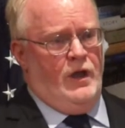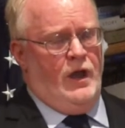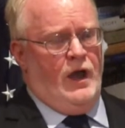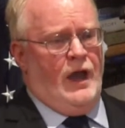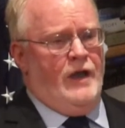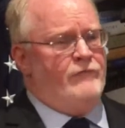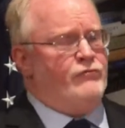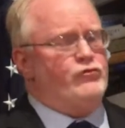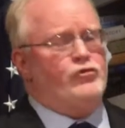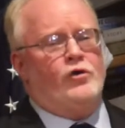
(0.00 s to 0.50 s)

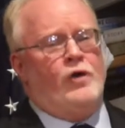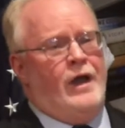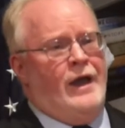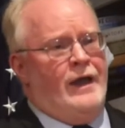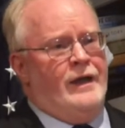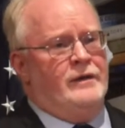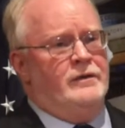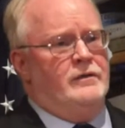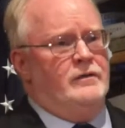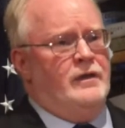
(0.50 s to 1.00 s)
I've
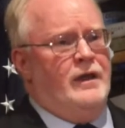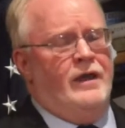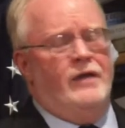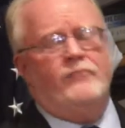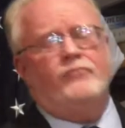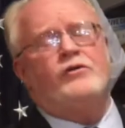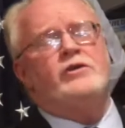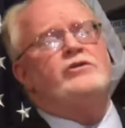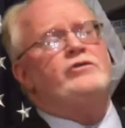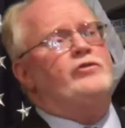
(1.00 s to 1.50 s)
tried
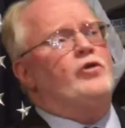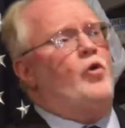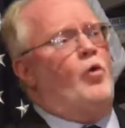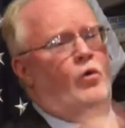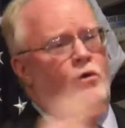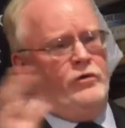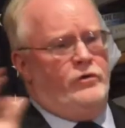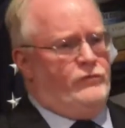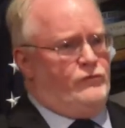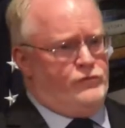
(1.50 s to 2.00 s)
every
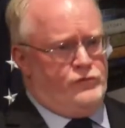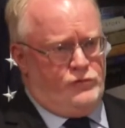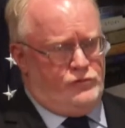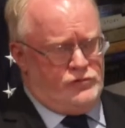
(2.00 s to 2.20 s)
court of